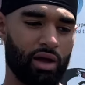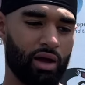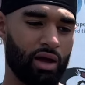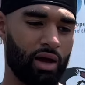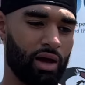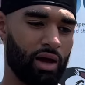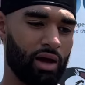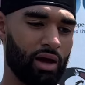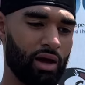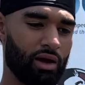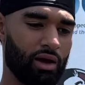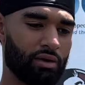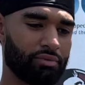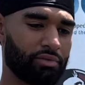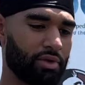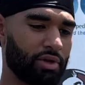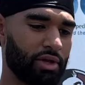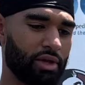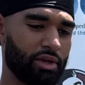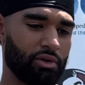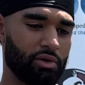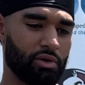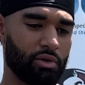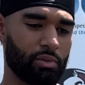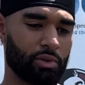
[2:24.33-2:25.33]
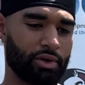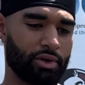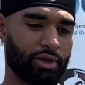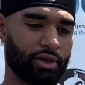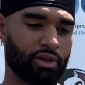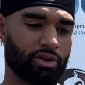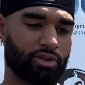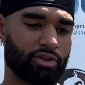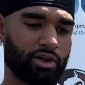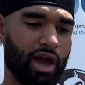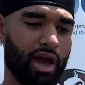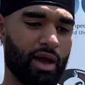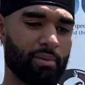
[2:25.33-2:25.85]
I think they do a really
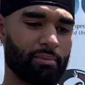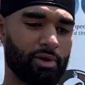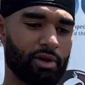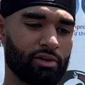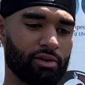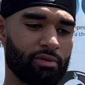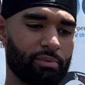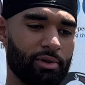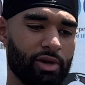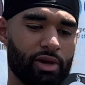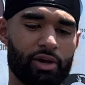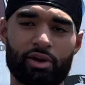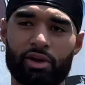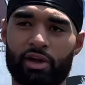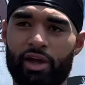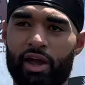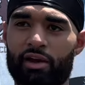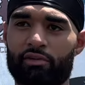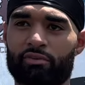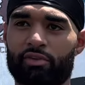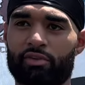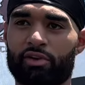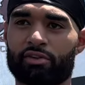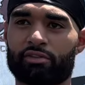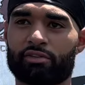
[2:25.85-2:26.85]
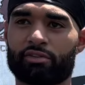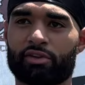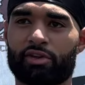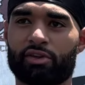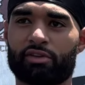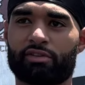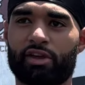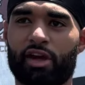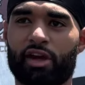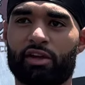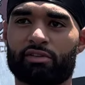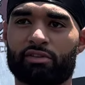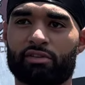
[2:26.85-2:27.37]
good job, man. It'll be a good game for us. Good
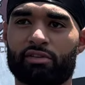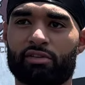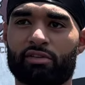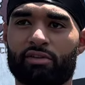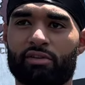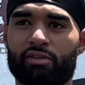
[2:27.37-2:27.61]
test.